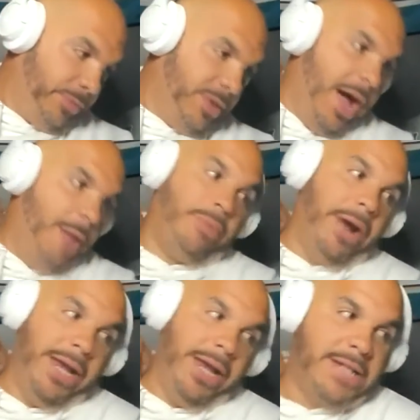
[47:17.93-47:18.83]
Tom
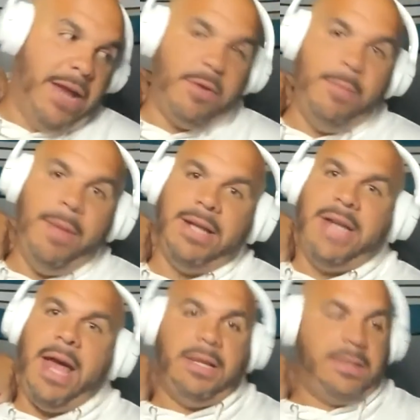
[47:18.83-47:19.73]
Brady has never met a
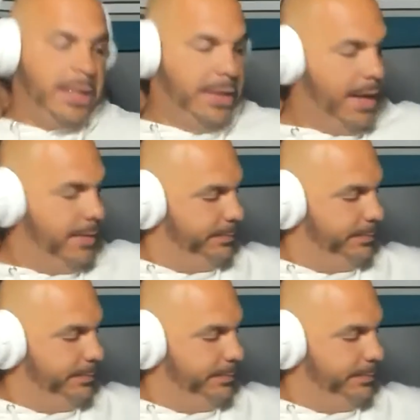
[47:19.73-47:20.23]
challenge like that.